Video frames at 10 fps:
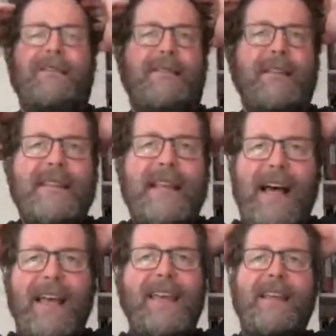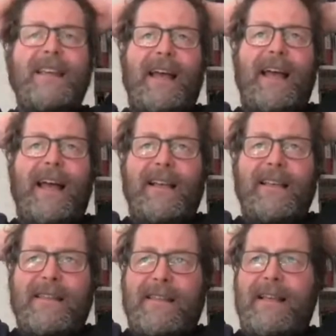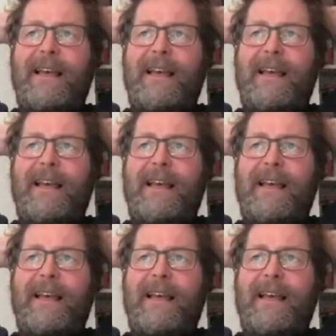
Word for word: Design as,